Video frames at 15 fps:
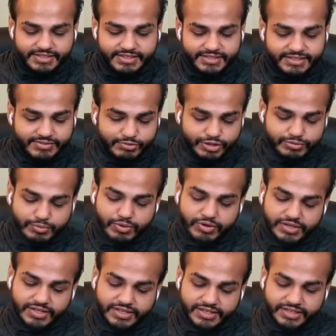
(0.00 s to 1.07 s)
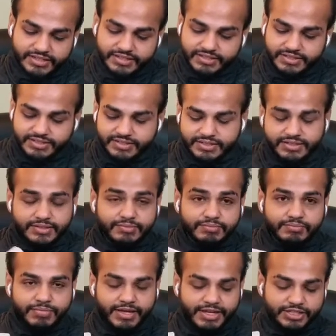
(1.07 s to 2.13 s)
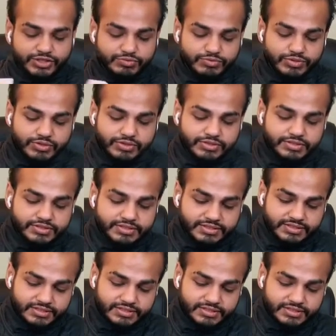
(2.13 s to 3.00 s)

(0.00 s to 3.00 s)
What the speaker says: What's blocking it? Page of Wands.